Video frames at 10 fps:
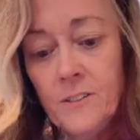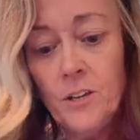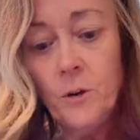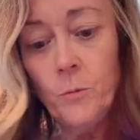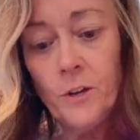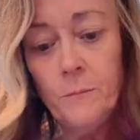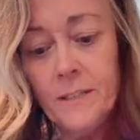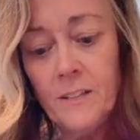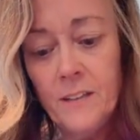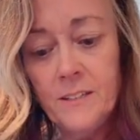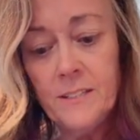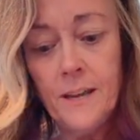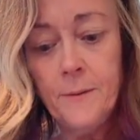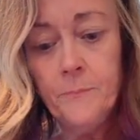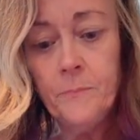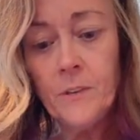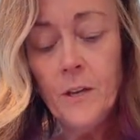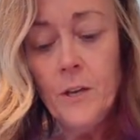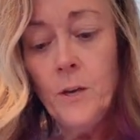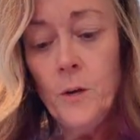So we're going to mix all this up.
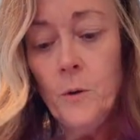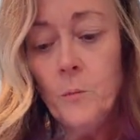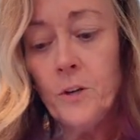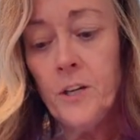We're